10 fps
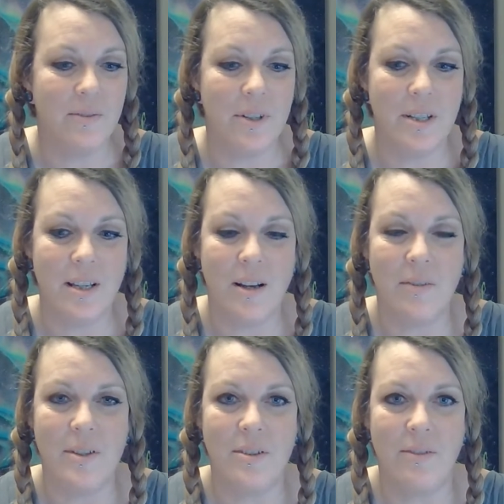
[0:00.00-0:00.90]

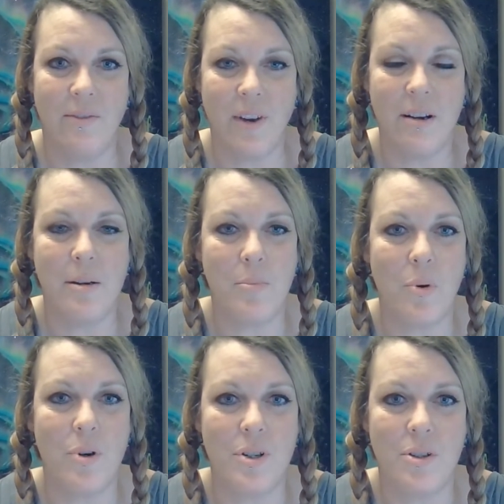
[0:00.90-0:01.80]
yourself is a very
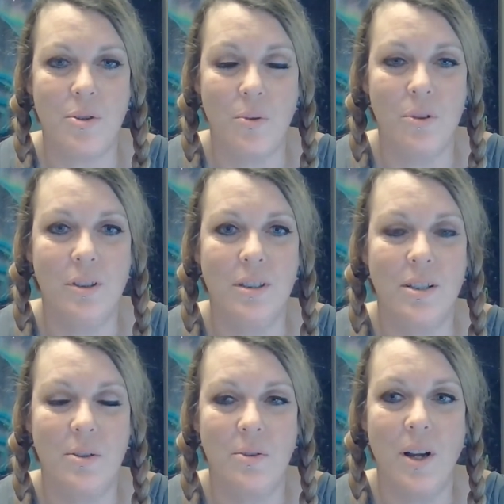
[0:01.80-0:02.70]
important tool
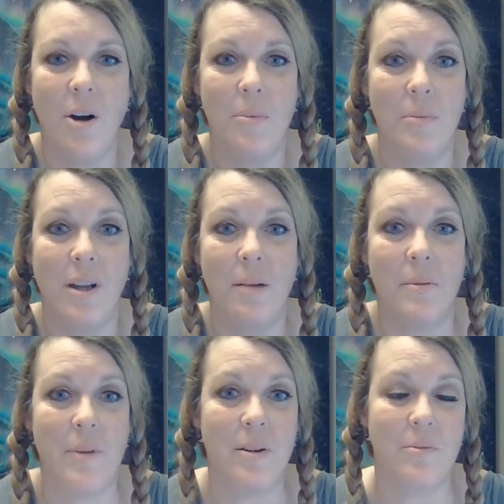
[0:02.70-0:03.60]
to help you become a
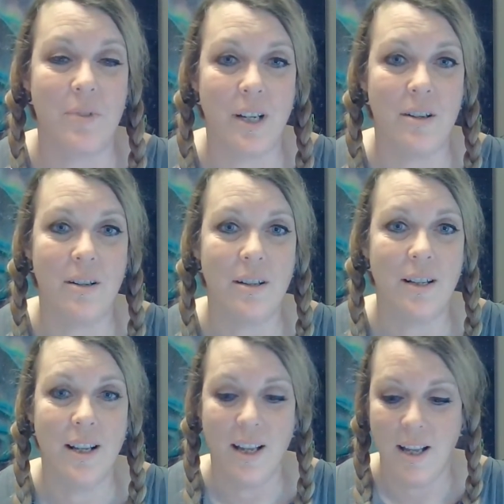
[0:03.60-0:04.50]
better reader.
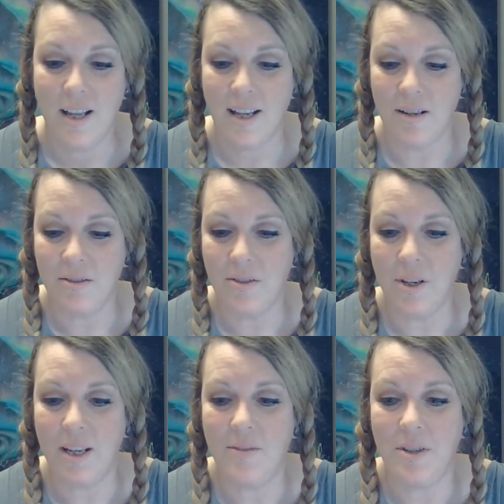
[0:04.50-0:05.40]
It also
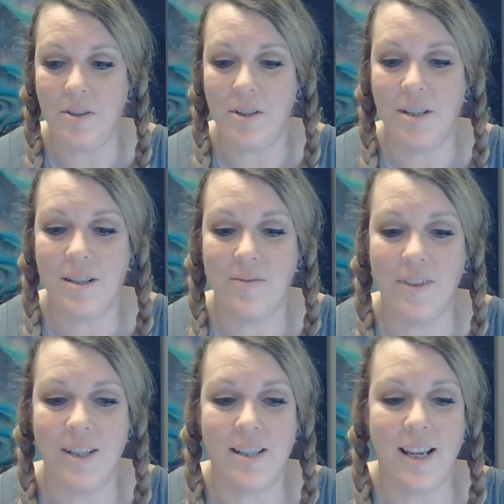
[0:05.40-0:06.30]
gives you just some,
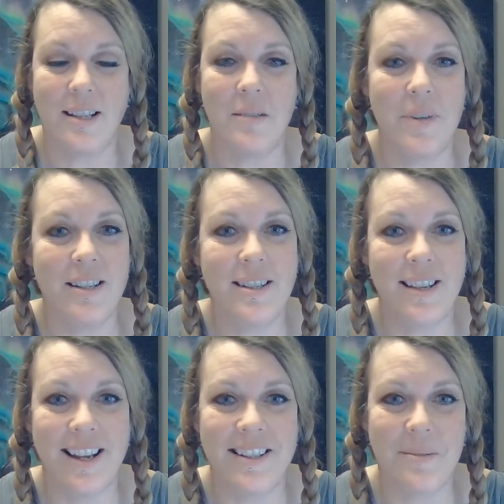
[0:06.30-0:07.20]
it's like some
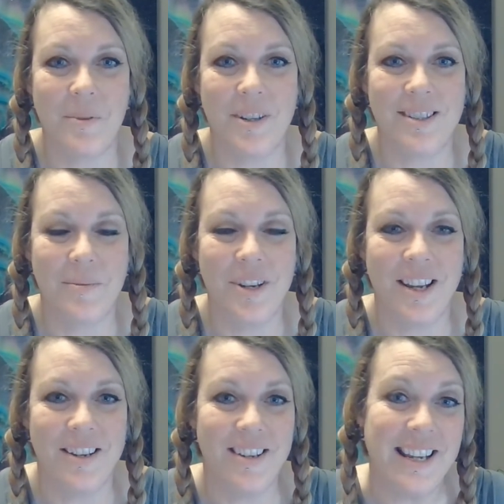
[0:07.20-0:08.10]
insights. And some you
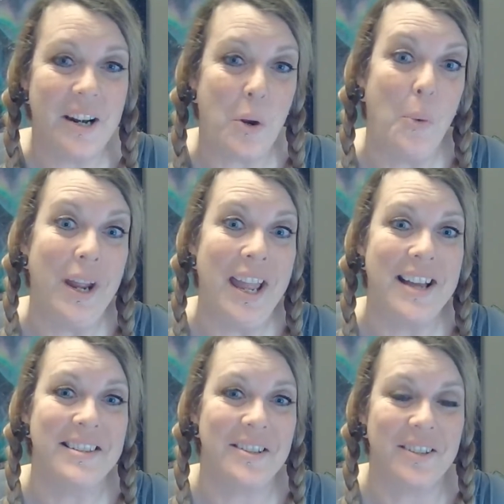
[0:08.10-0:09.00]
can get a quick
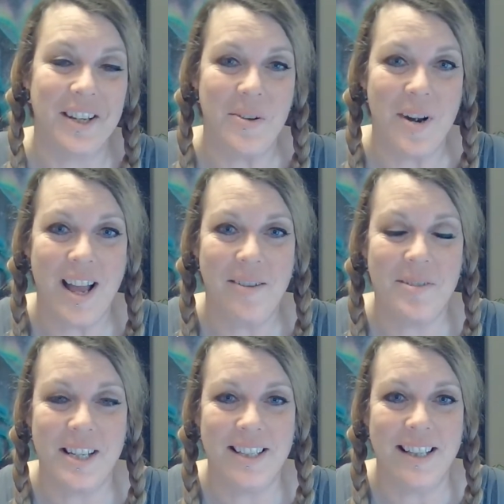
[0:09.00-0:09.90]
answer. You don't have
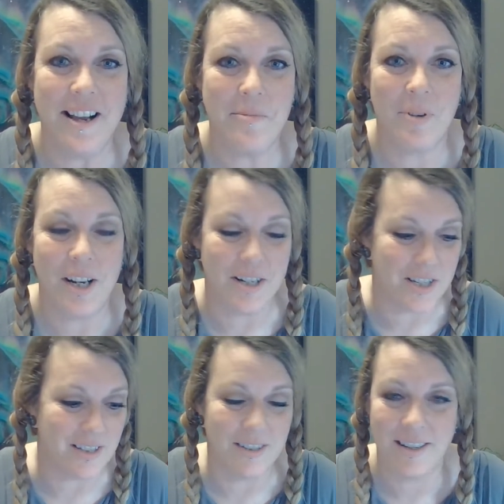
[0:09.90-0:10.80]
to elaborate. You
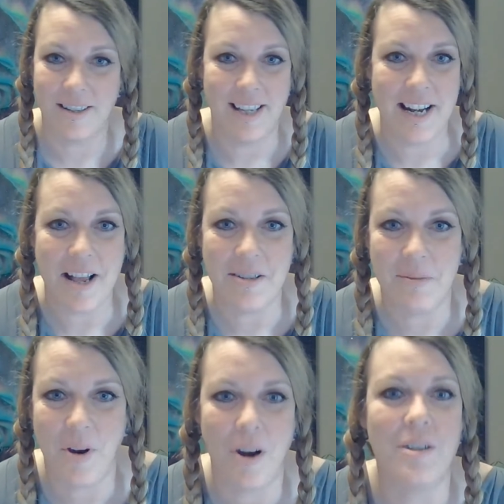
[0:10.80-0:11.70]
just lay down
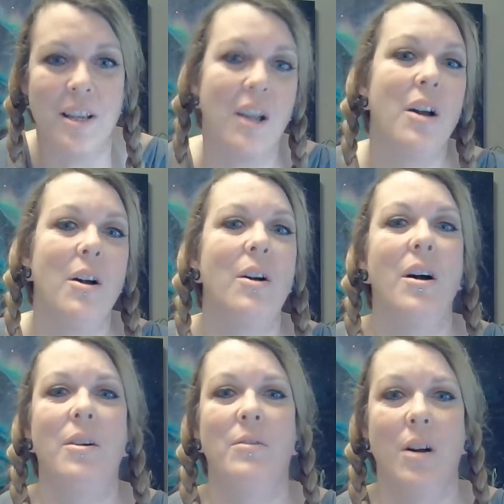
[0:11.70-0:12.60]
some cards like,
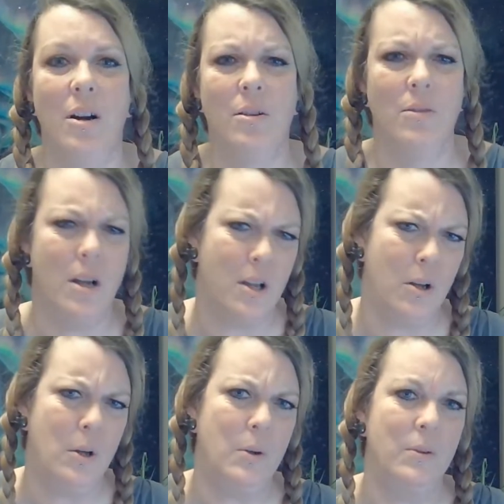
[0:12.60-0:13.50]

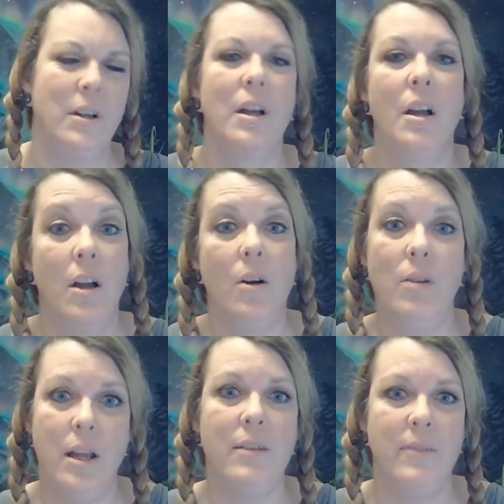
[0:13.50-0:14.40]
oh.
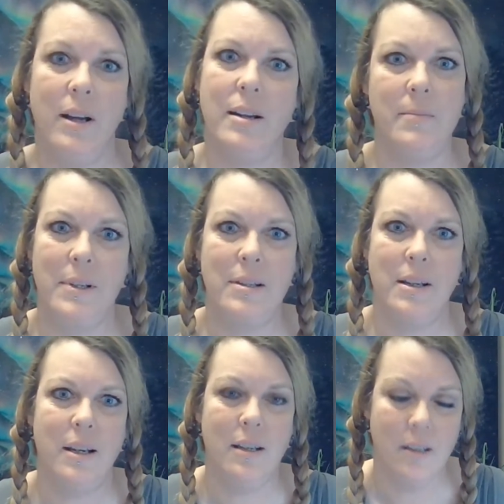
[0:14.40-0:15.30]
Okay, fine, I'm
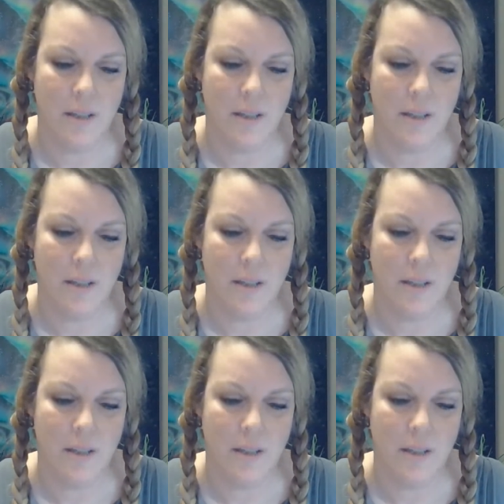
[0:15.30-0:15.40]
listening.